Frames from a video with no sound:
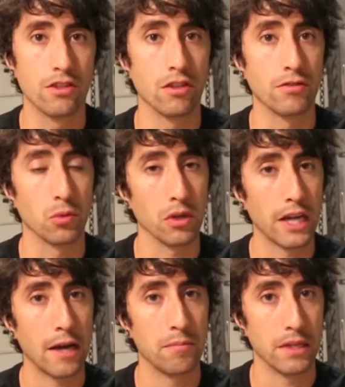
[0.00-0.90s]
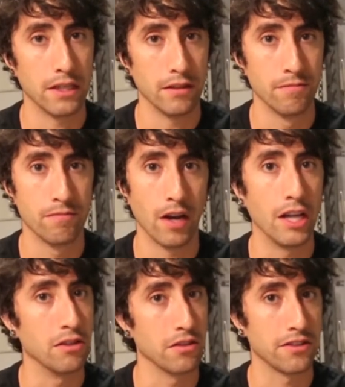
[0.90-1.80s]
So for workout B, I
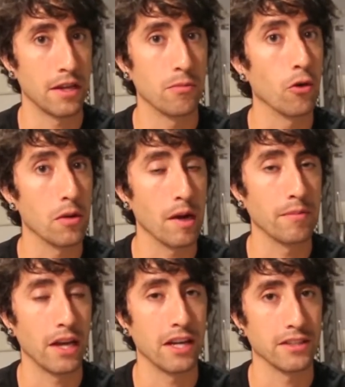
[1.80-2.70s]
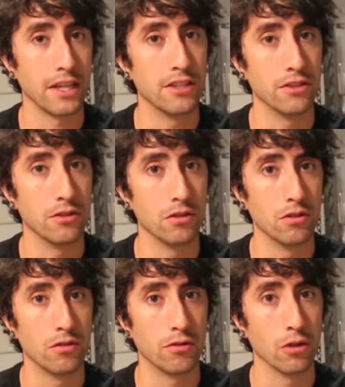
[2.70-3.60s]
do the same warm-up as I do
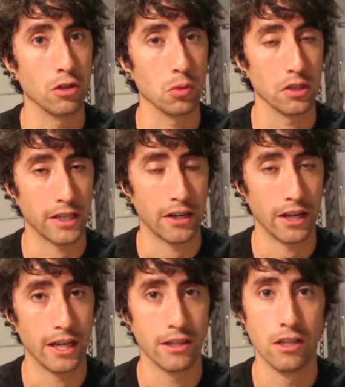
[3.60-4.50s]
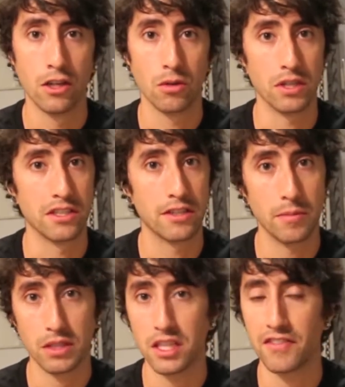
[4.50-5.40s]
for workout A, which
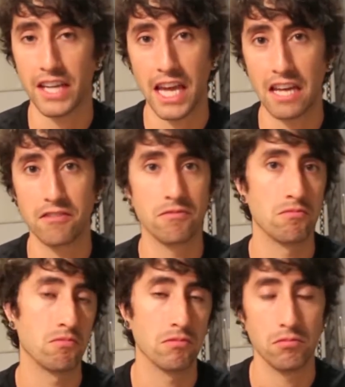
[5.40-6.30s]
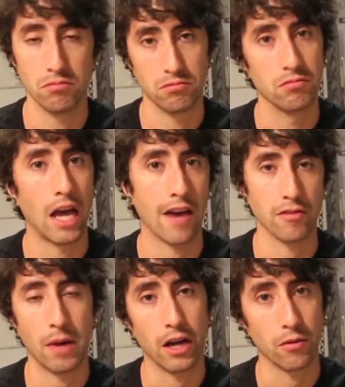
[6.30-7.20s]
typically, if I can, half
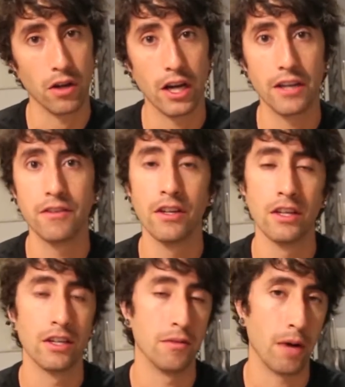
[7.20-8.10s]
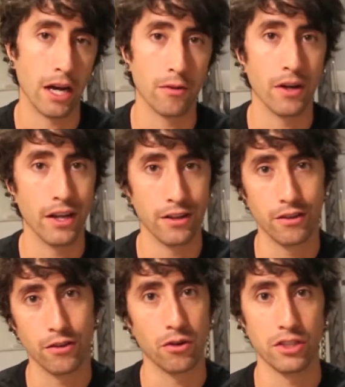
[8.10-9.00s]
a mile run, a mile run,
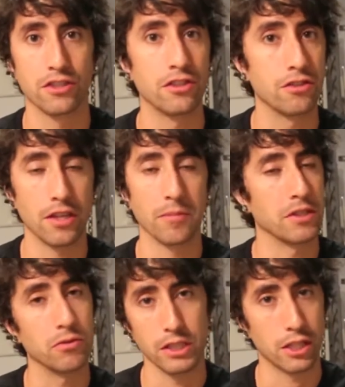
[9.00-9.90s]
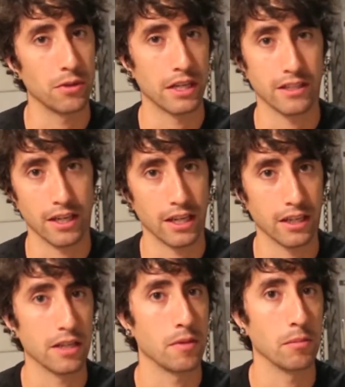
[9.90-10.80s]
or just do something really quick to kind
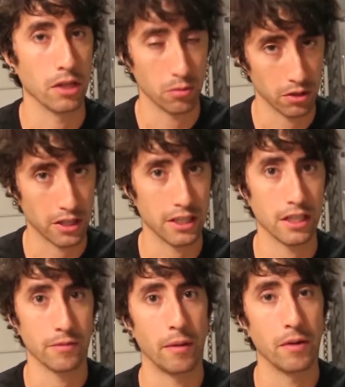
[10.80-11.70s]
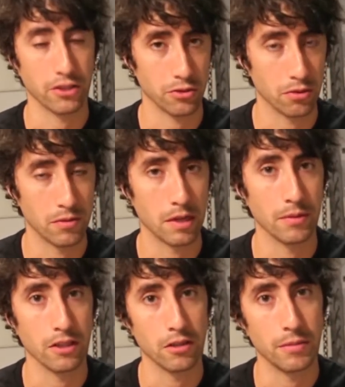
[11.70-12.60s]
of get my blood working, get my muscles warmed up
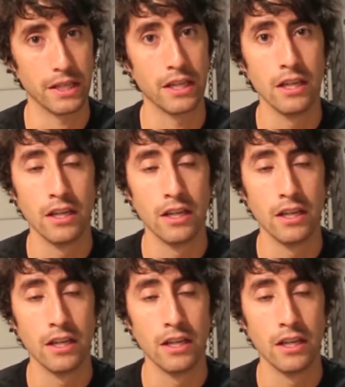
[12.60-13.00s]
a little bit.